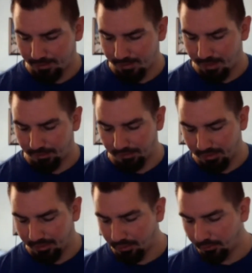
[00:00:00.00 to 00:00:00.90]
as I
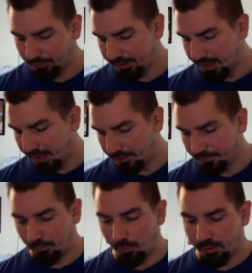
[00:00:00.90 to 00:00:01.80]
currently have
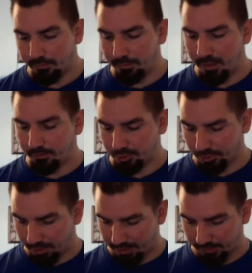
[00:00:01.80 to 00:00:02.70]
one of them
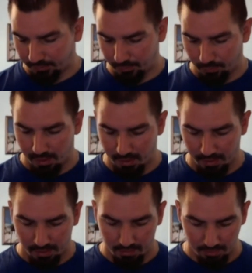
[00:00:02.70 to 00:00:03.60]
trying to
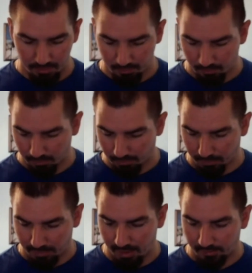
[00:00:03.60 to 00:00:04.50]
get under the
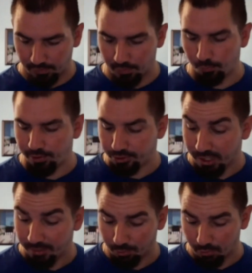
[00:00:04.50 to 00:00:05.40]
desk in which
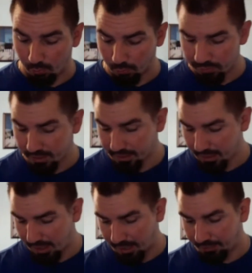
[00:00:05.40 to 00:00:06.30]
I am recording
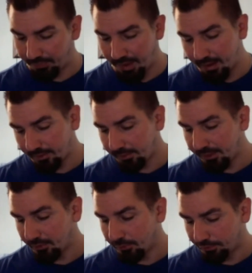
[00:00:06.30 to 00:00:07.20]
and
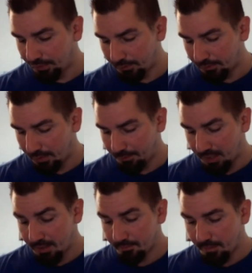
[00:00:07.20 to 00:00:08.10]
tangling herself up
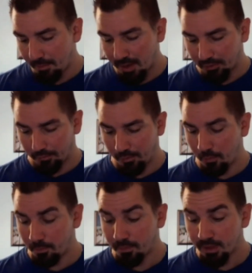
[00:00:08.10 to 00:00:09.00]
in my
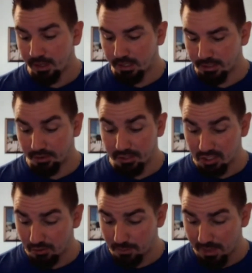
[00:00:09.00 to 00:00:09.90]
microphone. So this
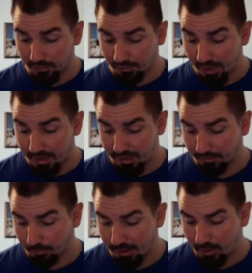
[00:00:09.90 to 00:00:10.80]
could be exciting
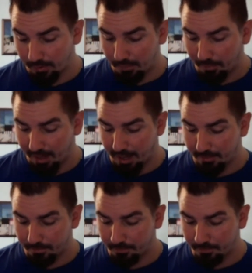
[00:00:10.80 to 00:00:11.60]
right off the bat.